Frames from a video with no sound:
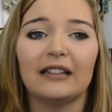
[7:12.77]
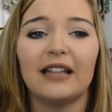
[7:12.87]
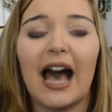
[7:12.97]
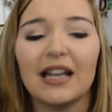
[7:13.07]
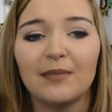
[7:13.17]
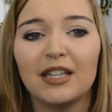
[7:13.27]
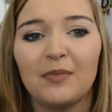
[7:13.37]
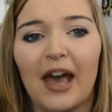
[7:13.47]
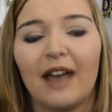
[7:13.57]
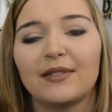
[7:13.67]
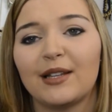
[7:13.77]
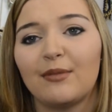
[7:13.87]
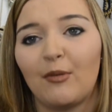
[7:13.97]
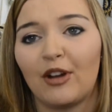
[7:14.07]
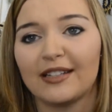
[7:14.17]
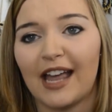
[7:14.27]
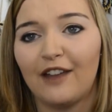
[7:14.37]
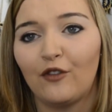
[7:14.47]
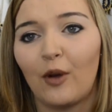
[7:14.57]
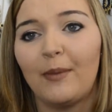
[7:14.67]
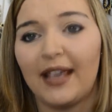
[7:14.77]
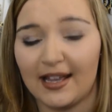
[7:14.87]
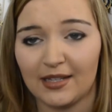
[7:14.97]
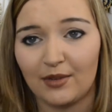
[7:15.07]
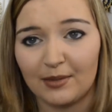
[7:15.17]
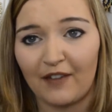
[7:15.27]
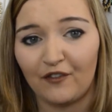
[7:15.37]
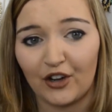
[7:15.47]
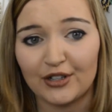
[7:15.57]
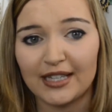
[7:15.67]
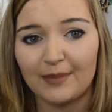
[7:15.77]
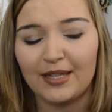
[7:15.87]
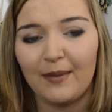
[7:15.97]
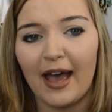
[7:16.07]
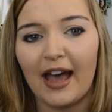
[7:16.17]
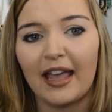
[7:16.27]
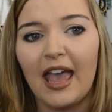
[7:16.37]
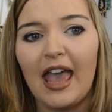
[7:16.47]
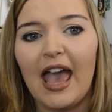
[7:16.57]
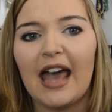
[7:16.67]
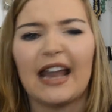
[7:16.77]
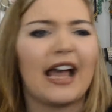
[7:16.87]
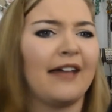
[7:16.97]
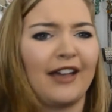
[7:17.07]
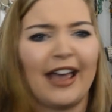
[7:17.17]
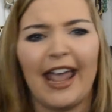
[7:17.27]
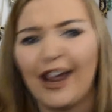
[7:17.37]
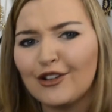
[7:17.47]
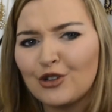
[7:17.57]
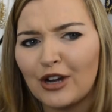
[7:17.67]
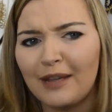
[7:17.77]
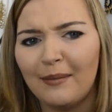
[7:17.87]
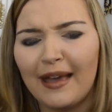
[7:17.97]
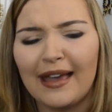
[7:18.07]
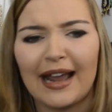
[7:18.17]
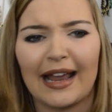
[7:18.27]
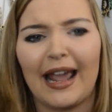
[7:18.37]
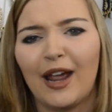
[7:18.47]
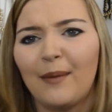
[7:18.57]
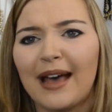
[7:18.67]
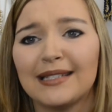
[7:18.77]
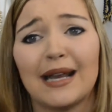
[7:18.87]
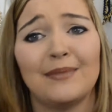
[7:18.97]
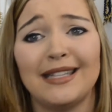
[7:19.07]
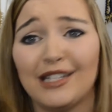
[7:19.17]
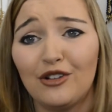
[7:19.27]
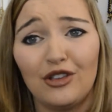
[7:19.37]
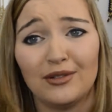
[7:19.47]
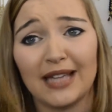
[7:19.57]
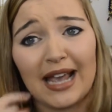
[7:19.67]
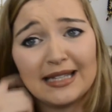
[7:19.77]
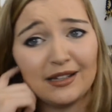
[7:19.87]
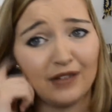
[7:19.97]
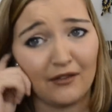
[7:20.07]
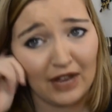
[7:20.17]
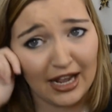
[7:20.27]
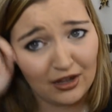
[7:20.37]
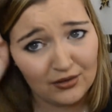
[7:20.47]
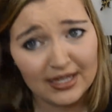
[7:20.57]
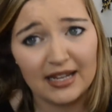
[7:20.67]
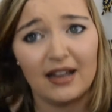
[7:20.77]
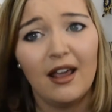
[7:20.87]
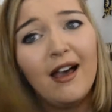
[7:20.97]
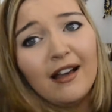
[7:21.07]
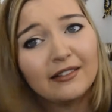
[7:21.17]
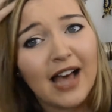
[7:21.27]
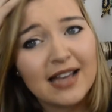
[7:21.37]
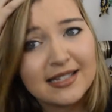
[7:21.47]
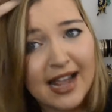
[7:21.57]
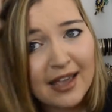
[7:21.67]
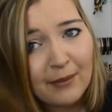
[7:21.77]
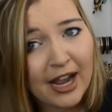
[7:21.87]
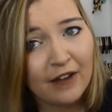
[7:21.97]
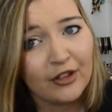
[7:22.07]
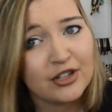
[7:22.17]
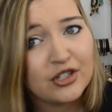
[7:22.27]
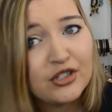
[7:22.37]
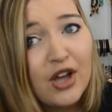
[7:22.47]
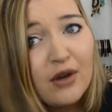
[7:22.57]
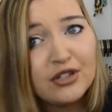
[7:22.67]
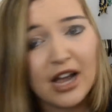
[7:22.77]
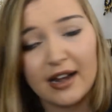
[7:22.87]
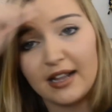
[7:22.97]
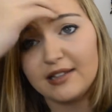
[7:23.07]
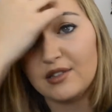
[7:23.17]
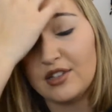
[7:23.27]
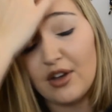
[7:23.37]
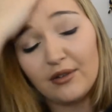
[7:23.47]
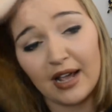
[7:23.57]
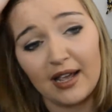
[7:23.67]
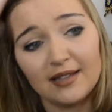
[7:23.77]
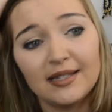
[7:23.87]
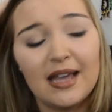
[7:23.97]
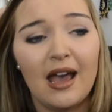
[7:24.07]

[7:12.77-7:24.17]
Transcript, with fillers: Last month's bag I was a little bit more excited for because it was my first Ipsy bag, and I got like a hair treatment, I got a hair mask that I'm still using, I still love it. I used it last night and my hair looks so shiny and so nice,